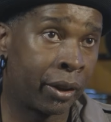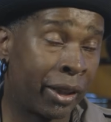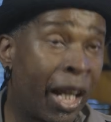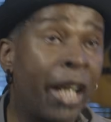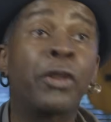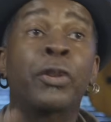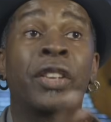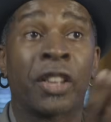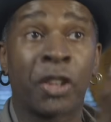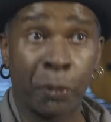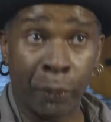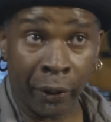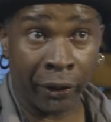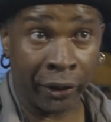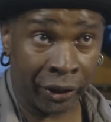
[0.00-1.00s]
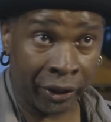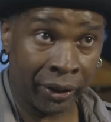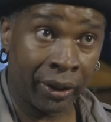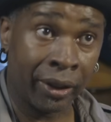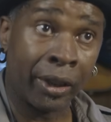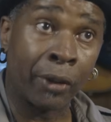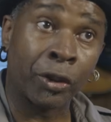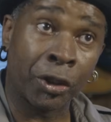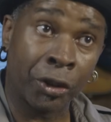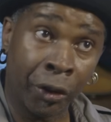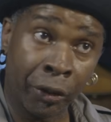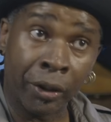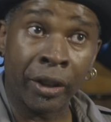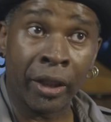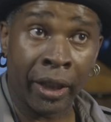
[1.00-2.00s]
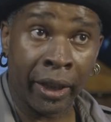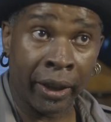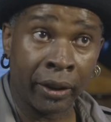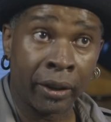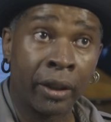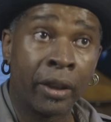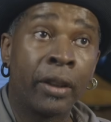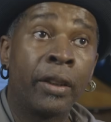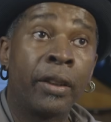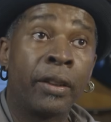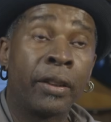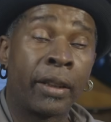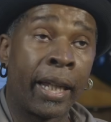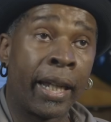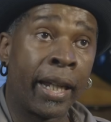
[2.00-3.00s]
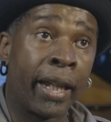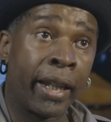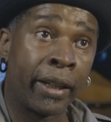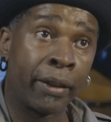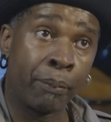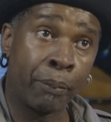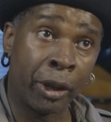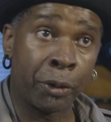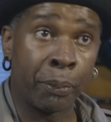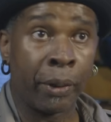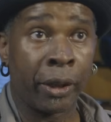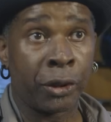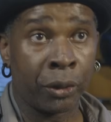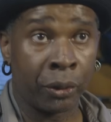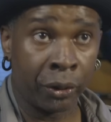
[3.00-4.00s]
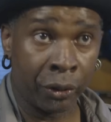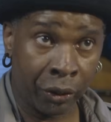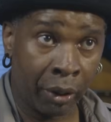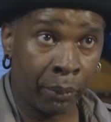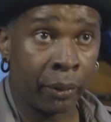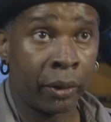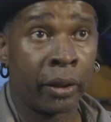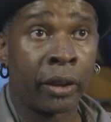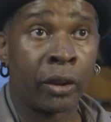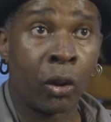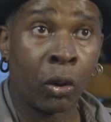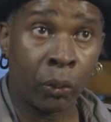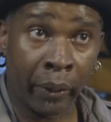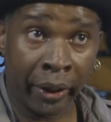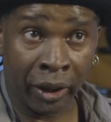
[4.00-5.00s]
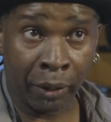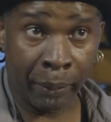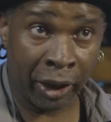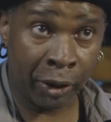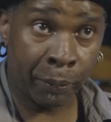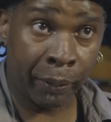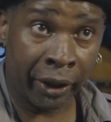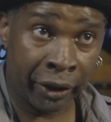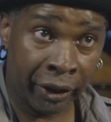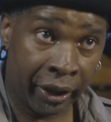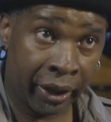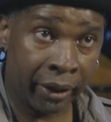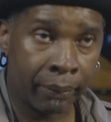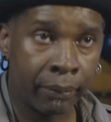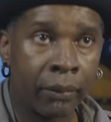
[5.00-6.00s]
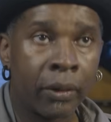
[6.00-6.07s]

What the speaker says: Hendrix Experience, and there was a certain thing that Mitch Mitchell, the drummer, and Noel Redding, the bass player, did.